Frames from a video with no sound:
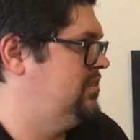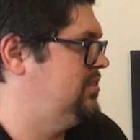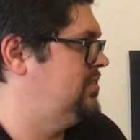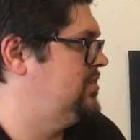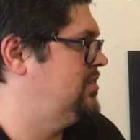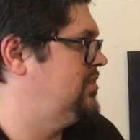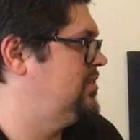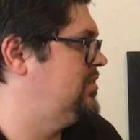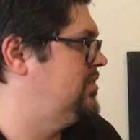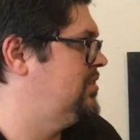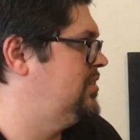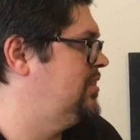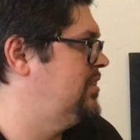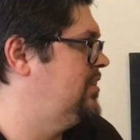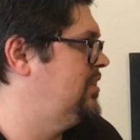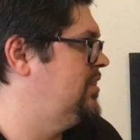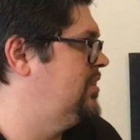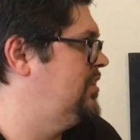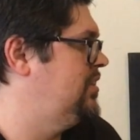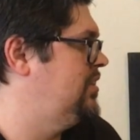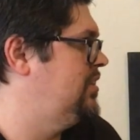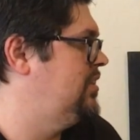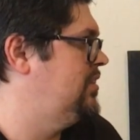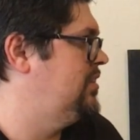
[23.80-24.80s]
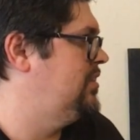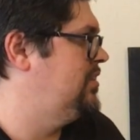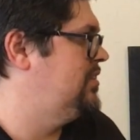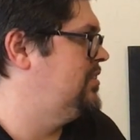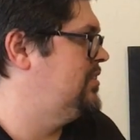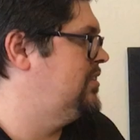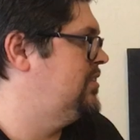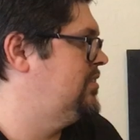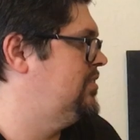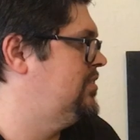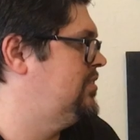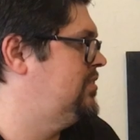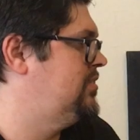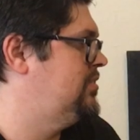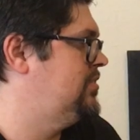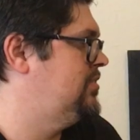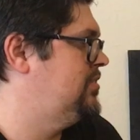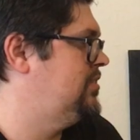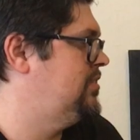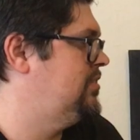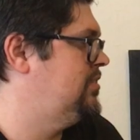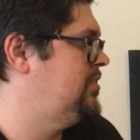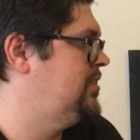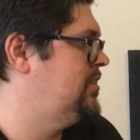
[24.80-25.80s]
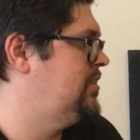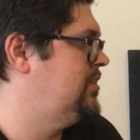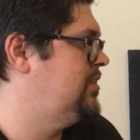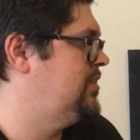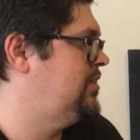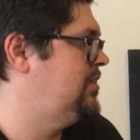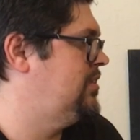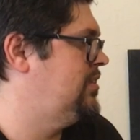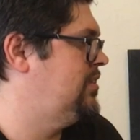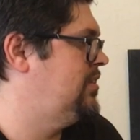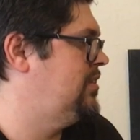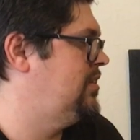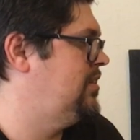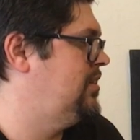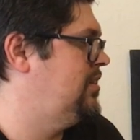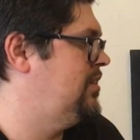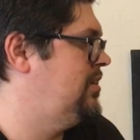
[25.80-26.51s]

The person shown says nothing.